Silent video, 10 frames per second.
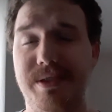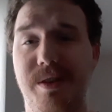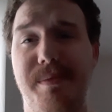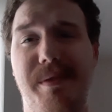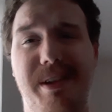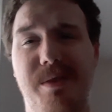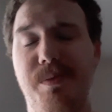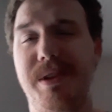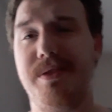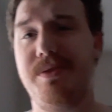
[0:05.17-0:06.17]
ago, maybe like a
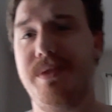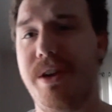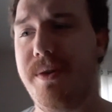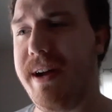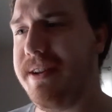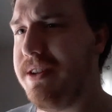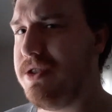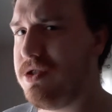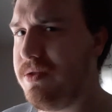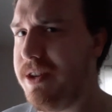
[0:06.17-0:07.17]
week or two ago, I did a
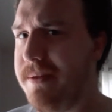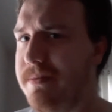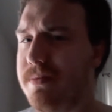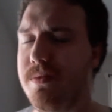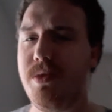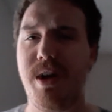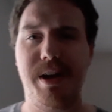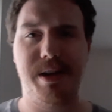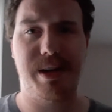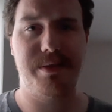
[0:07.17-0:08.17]
stream where
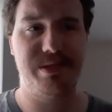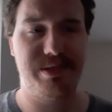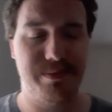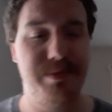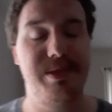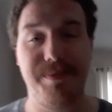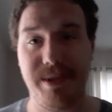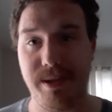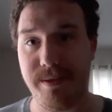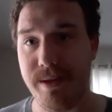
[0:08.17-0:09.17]
I announced
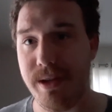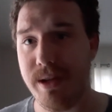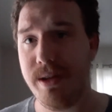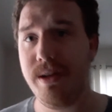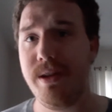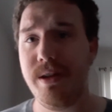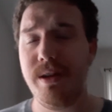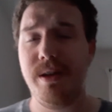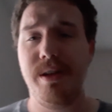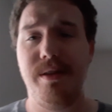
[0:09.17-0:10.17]
something
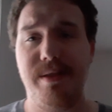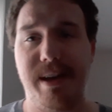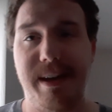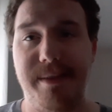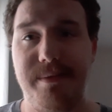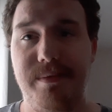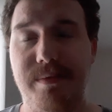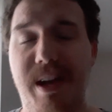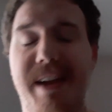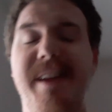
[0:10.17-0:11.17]
that
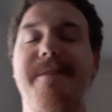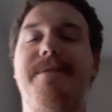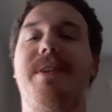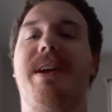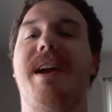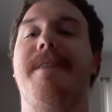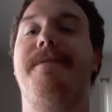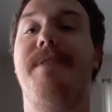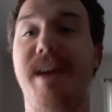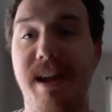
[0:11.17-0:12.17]
I didn't feel like I
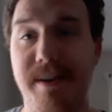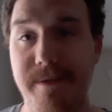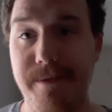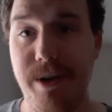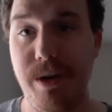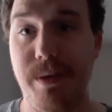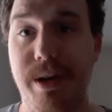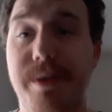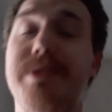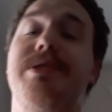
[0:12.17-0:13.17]
conveyed very
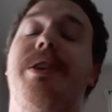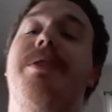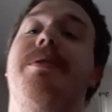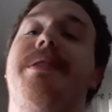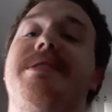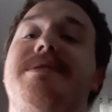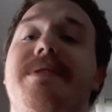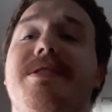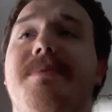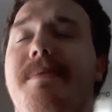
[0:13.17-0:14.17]
well. So, this
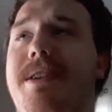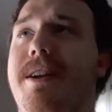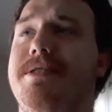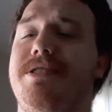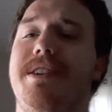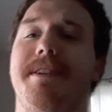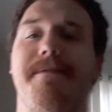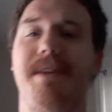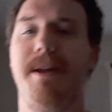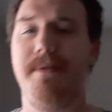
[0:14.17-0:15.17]
video is going to be kind of trying to
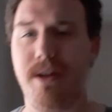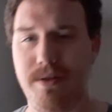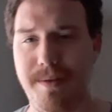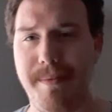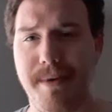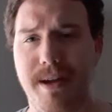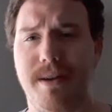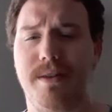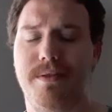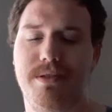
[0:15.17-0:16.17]
convey it a little bit
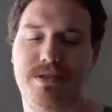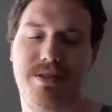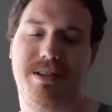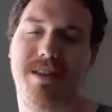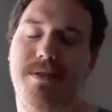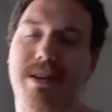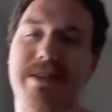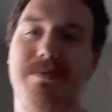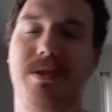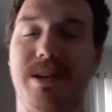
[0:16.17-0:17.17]
better, trying to give you
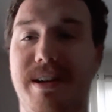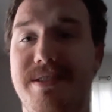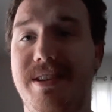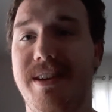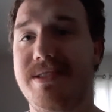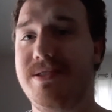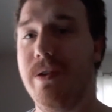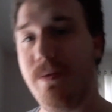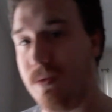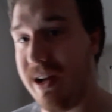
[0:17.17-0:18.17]
guys more context
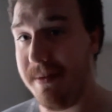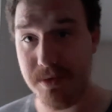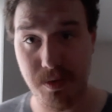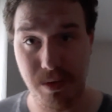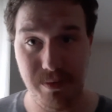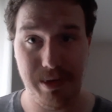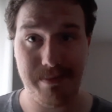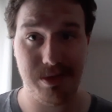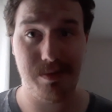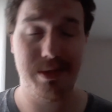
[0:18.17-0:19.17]
on why I'm doing what
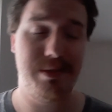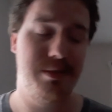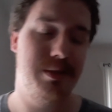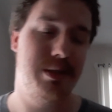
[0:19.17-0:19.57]
I'm doing.